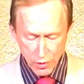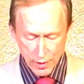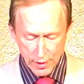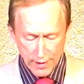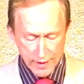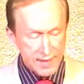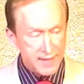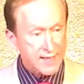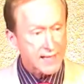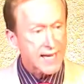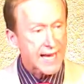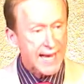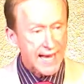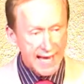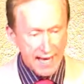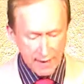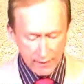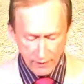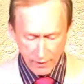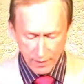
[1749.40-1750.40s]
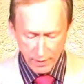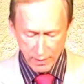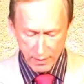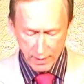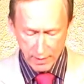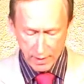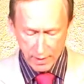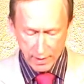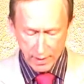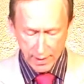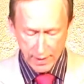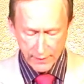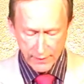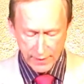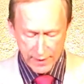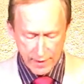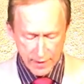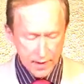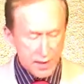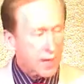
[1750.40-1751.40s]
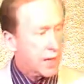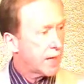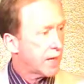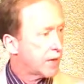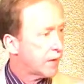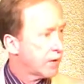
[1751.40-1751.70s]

staff, and the entire